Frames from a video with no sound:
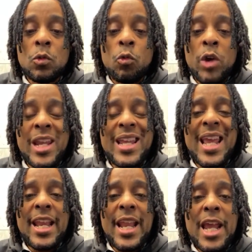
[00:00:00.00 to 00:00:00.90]

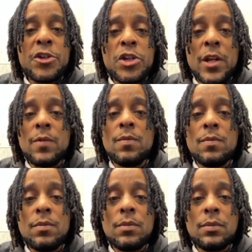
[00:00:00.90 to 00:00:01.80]
Millionaire Nation,
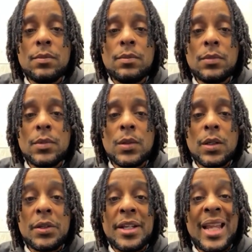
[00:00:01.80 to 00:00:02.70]

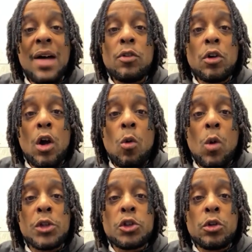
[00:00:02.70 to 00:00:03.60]
the devil don't
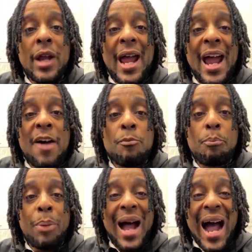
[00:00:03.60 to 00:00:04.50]
want you to
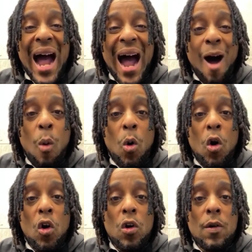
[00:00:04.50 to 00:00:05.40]
have power.